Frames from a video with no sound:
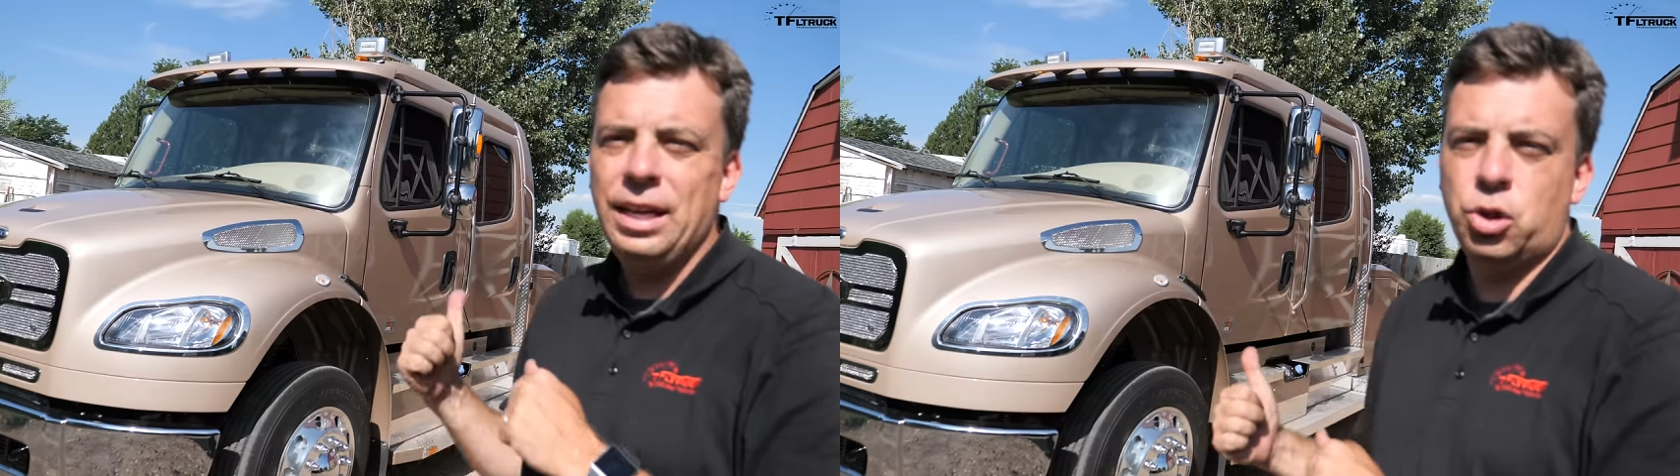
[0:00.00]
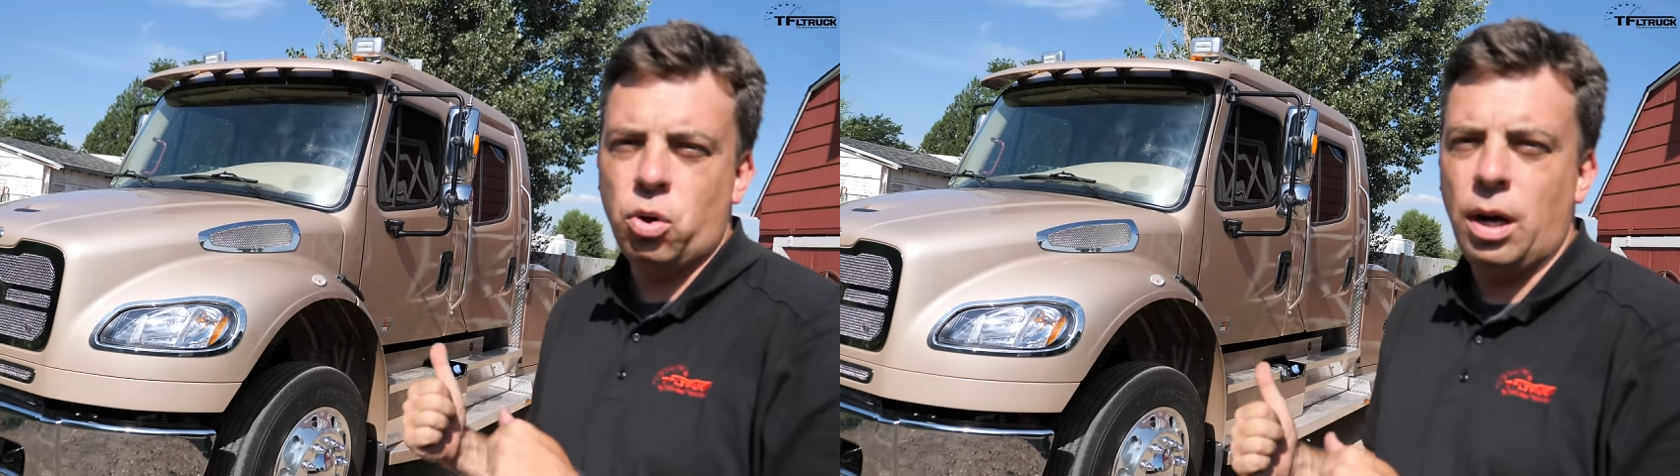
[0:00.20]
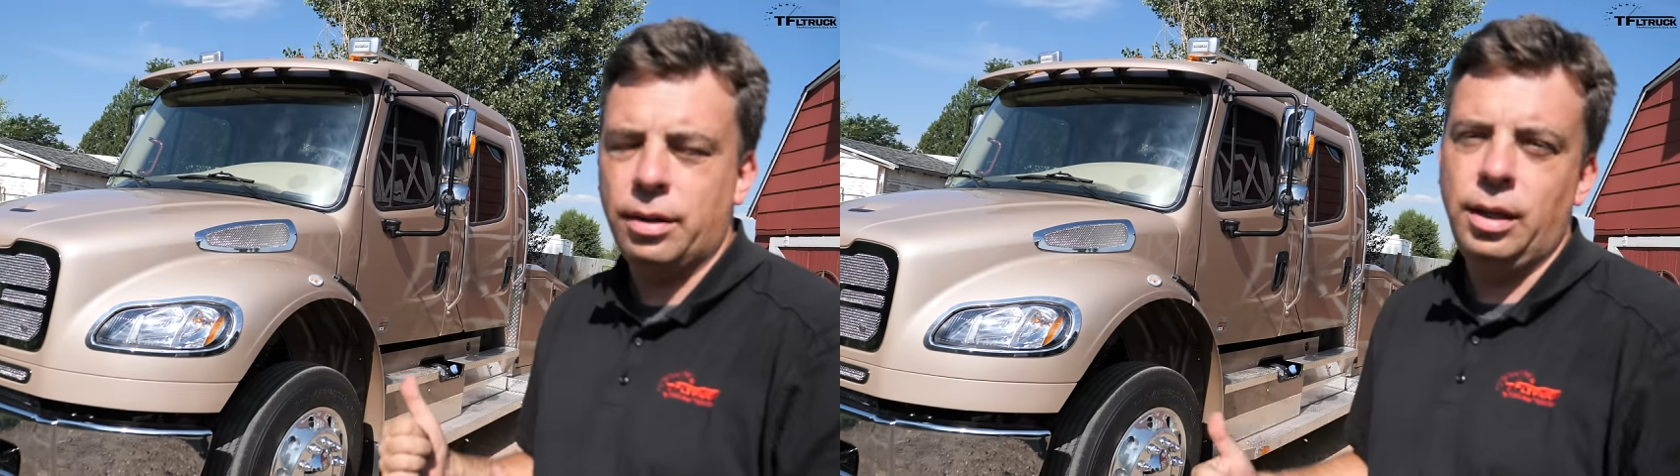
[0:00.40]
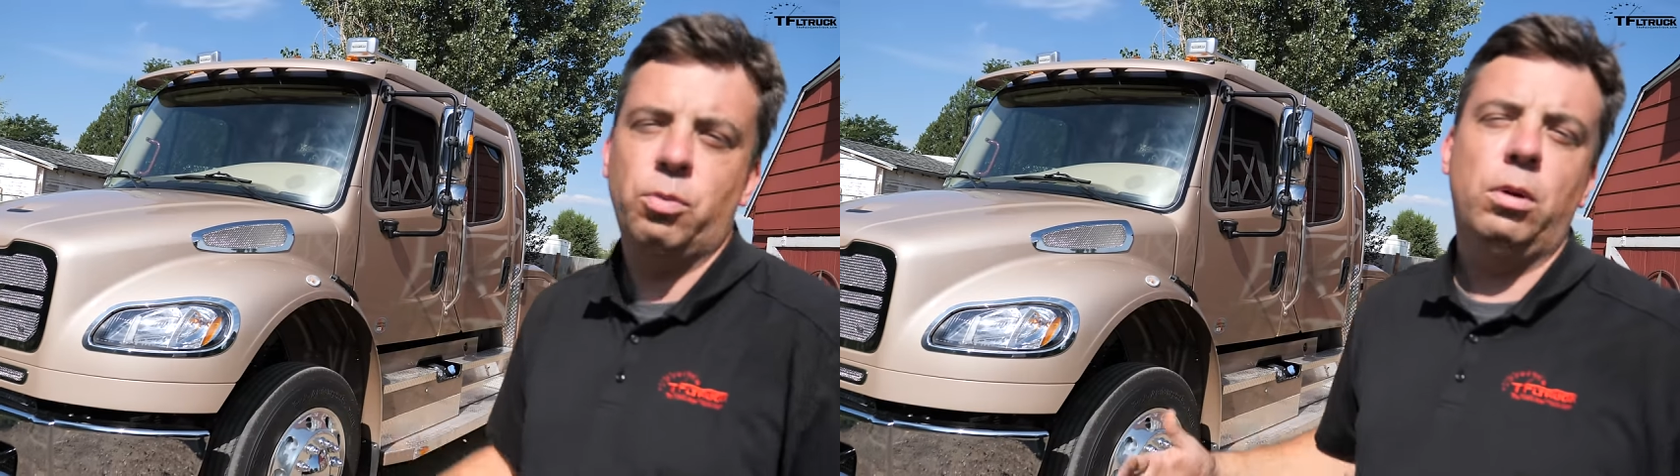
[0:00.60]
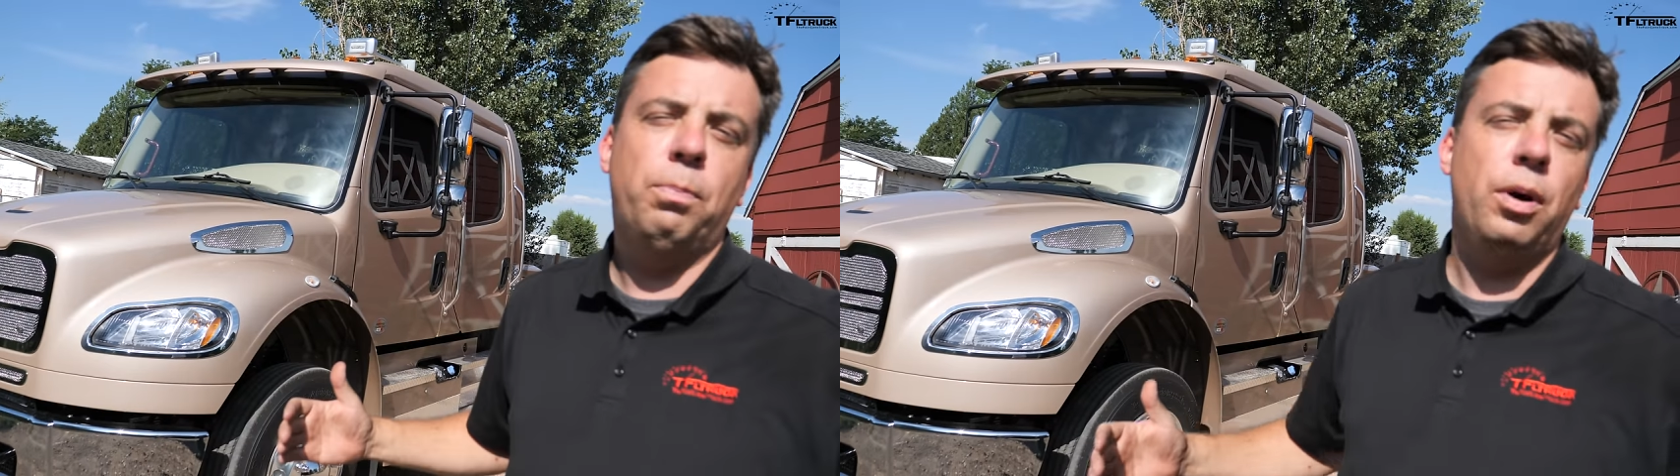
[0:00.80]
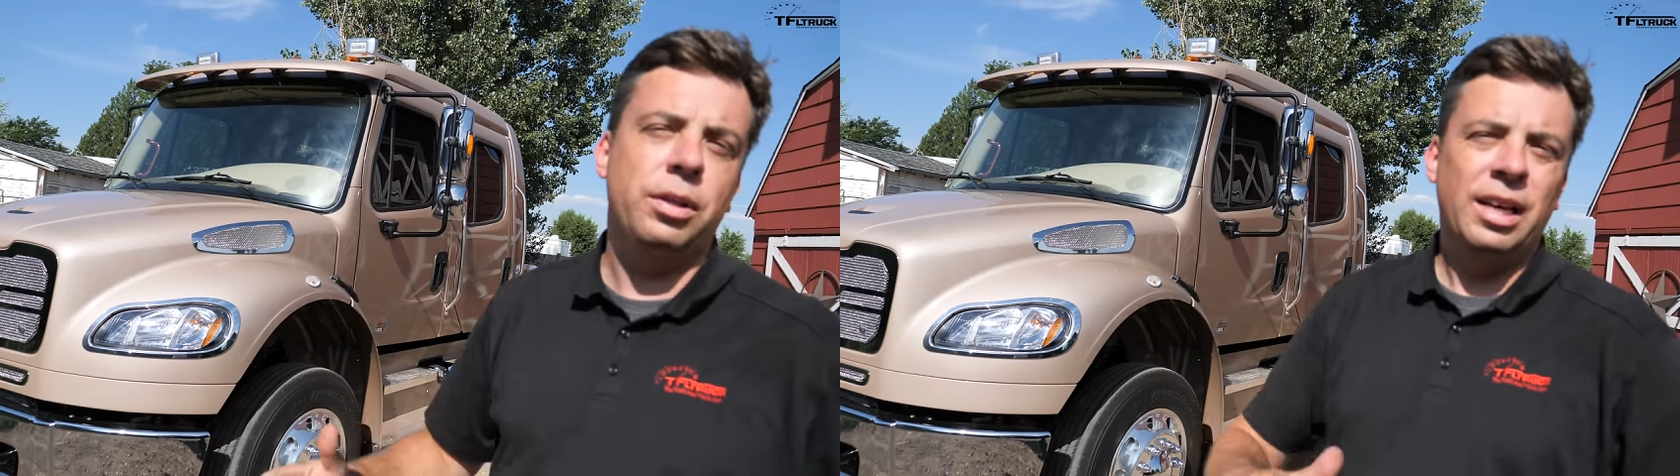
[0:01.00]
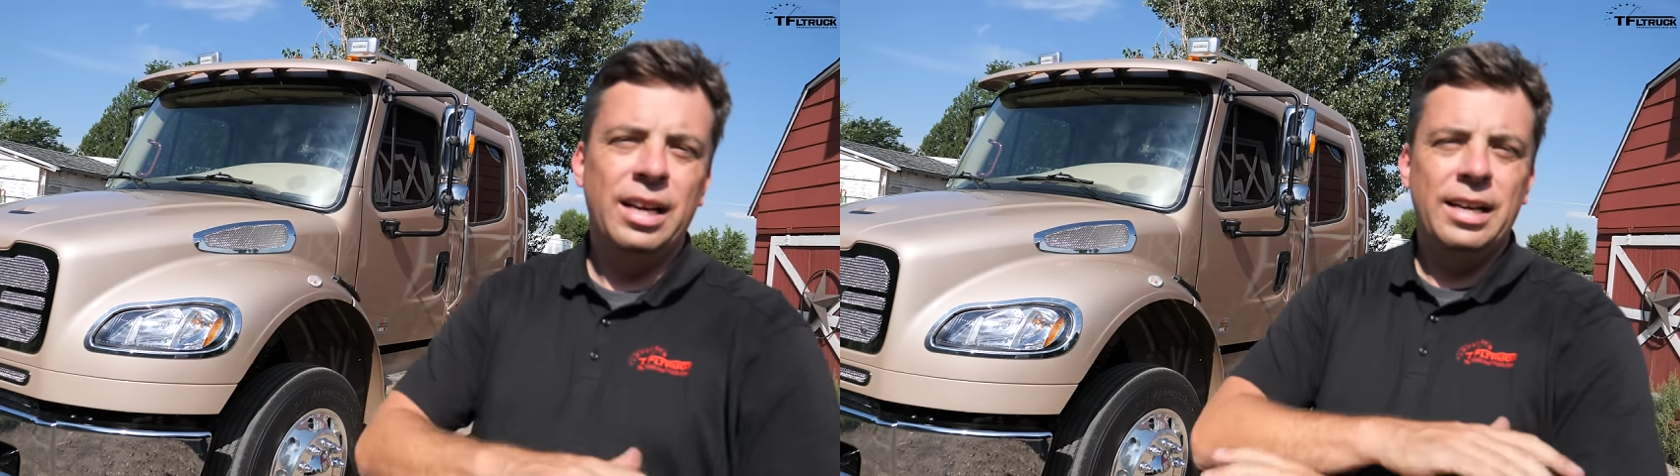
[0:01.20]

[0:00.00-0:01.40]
the truck that will put